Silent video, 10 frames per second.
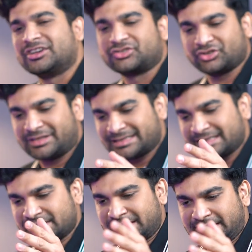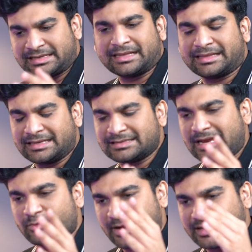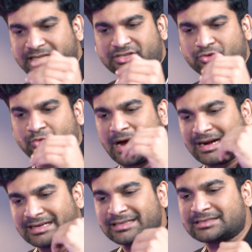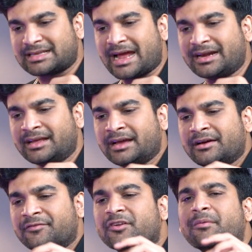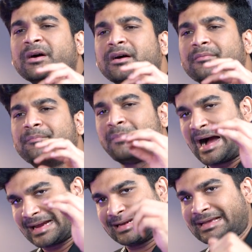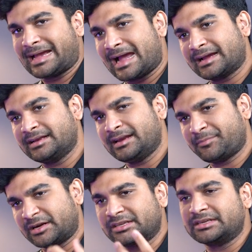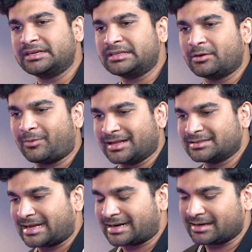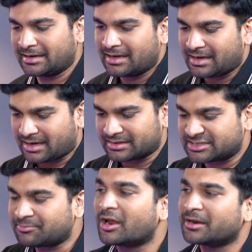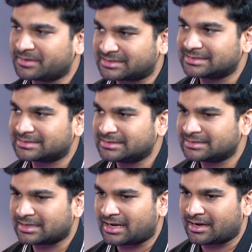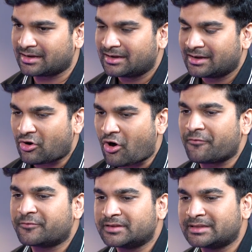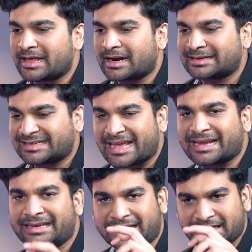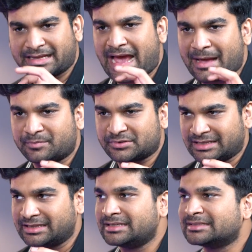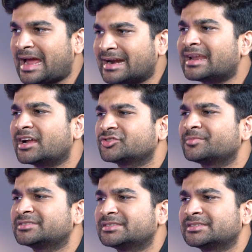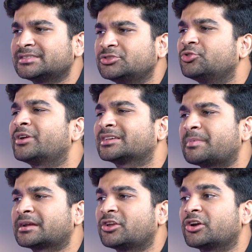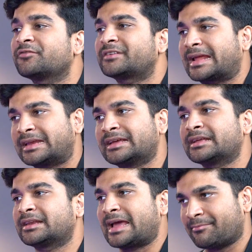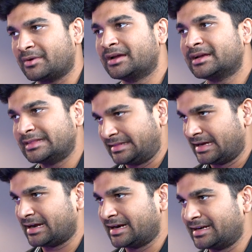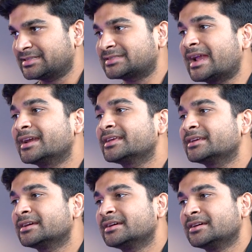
So these are things that one needs to understand from a marketing angle, particularly the ones that are the smaller businesses. Often there are technical gaps in these. At larger businesses, you don't expect a lot of technical gap. The understanding.